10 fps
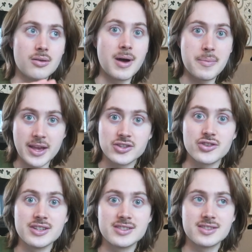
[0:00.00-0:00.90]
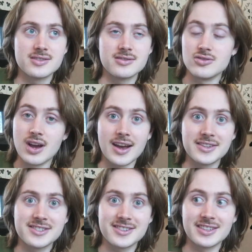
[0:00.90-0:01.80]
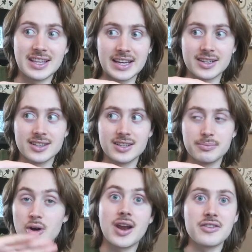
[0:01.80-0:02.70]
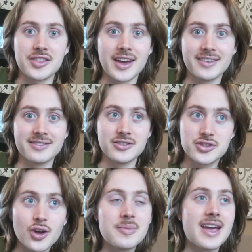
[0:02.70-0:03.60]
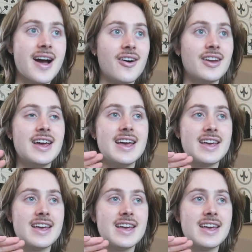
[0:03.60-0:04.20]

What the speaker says: my patrons, you guys, like, bought everything. You sold me out.